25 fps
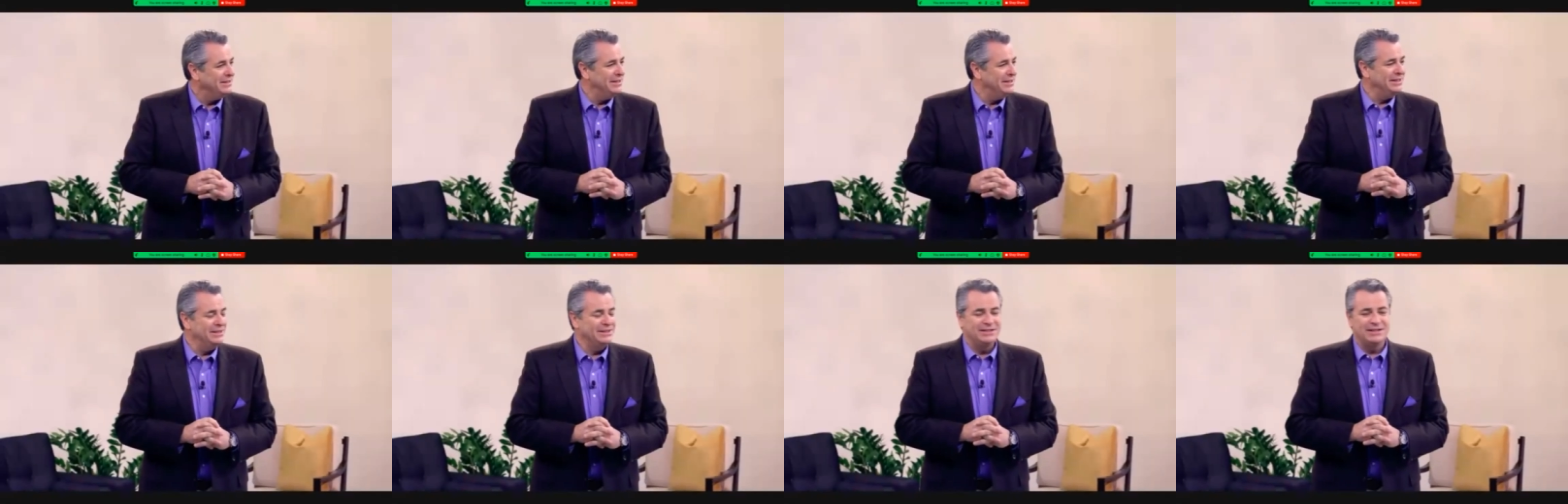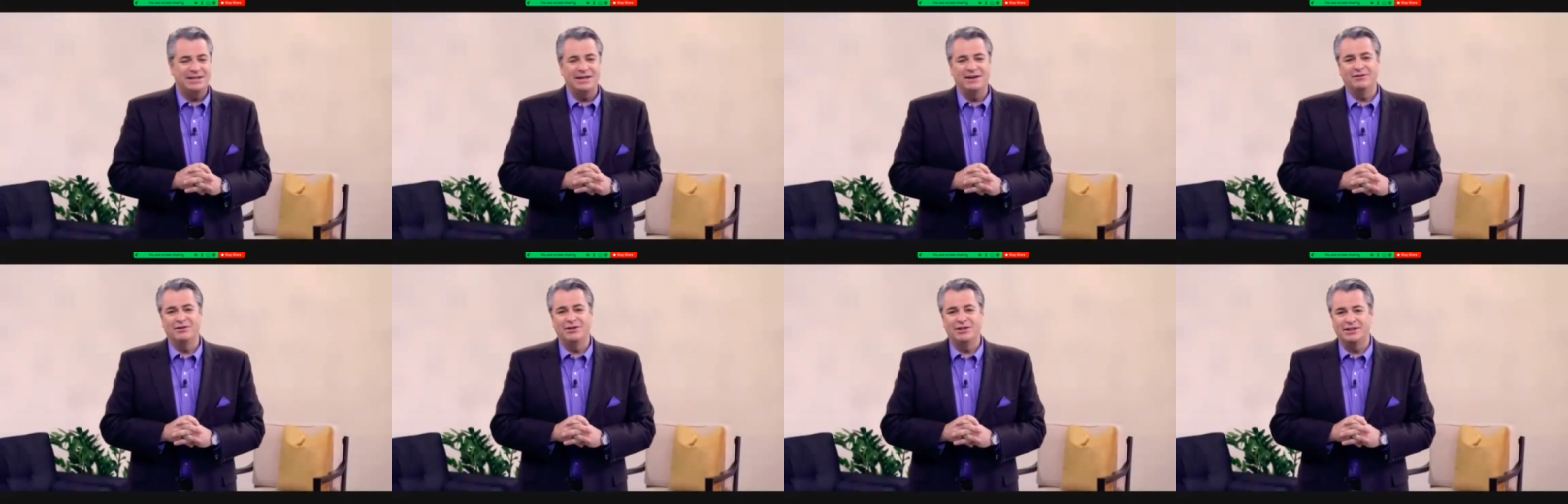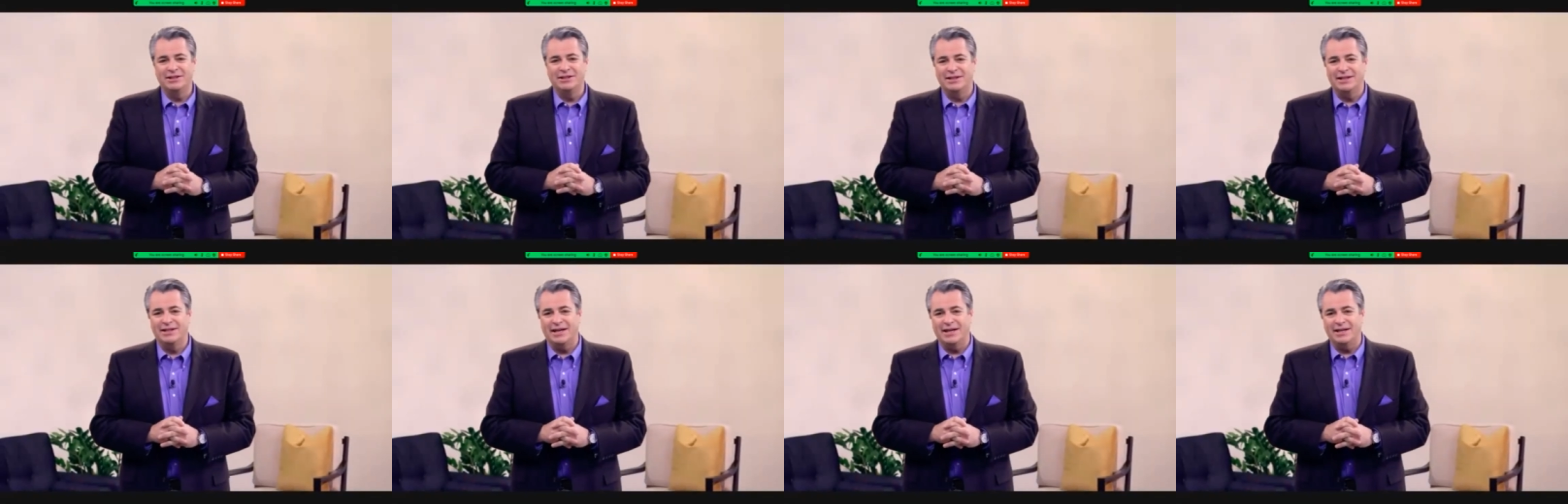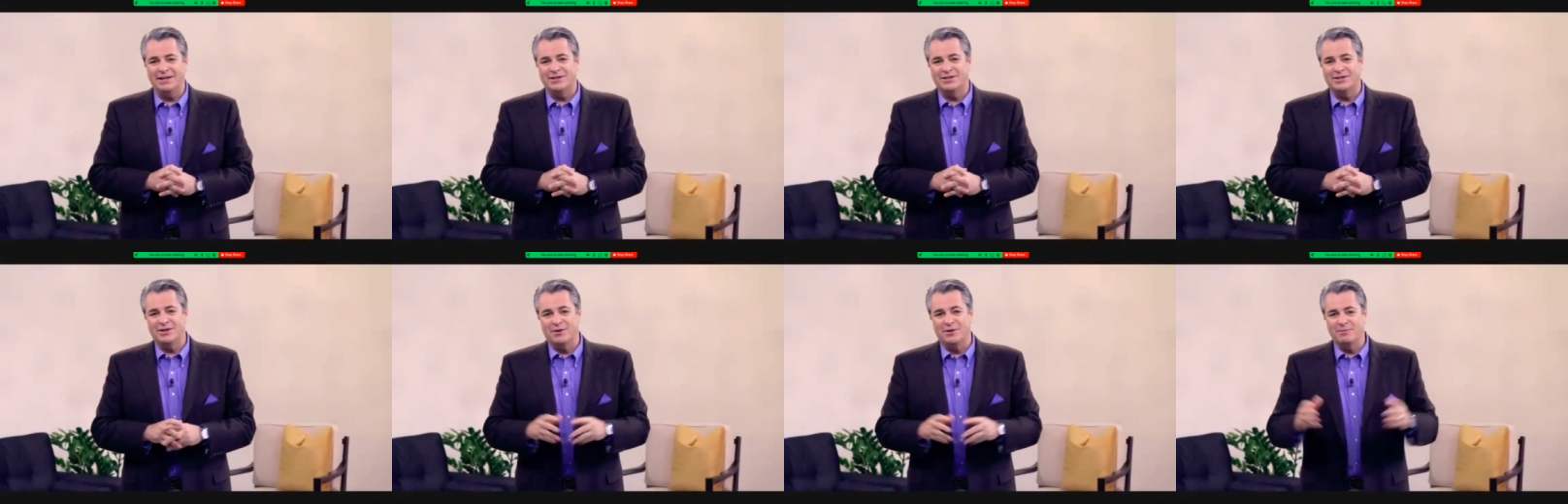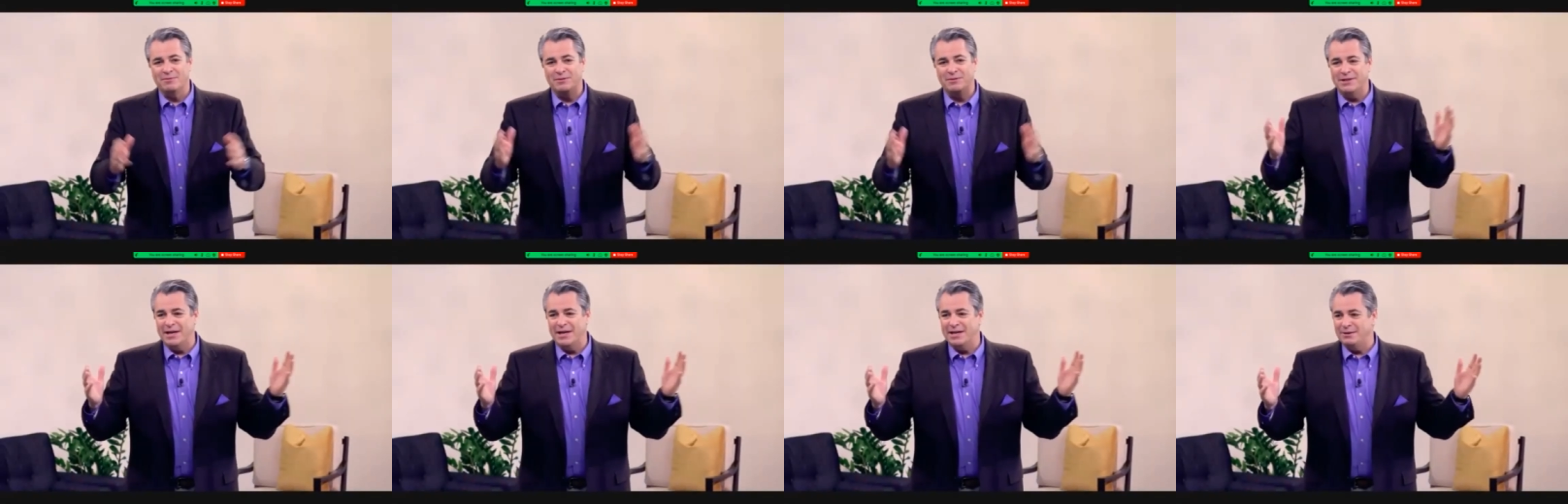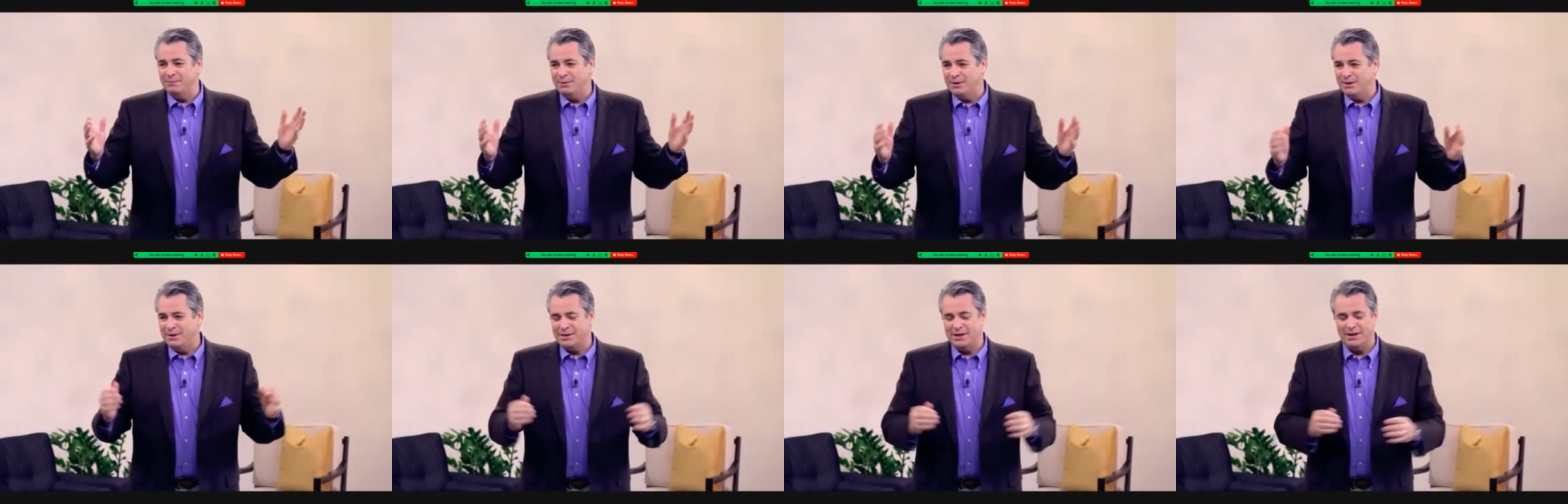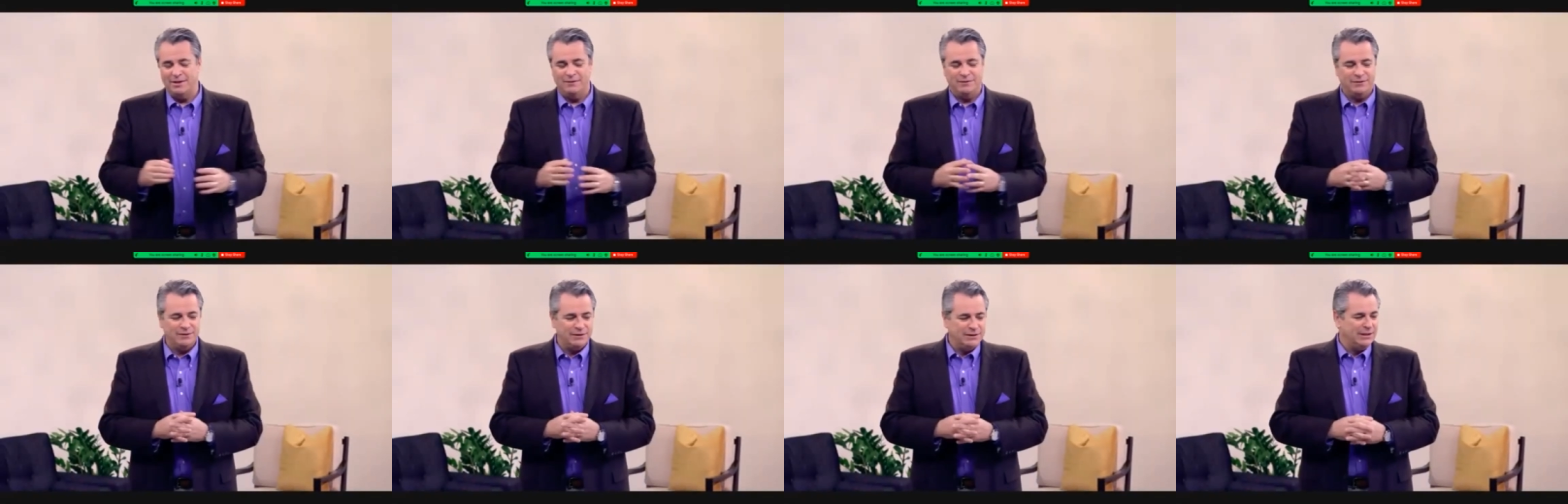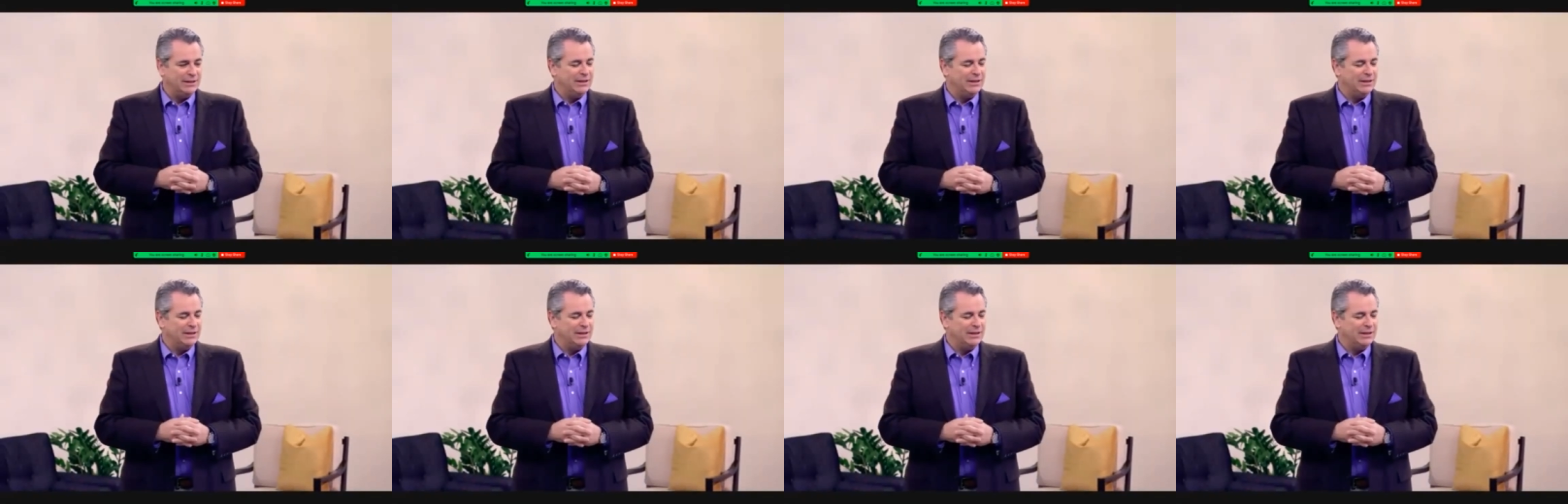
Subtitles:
kids and everything today. So I'm dating myself.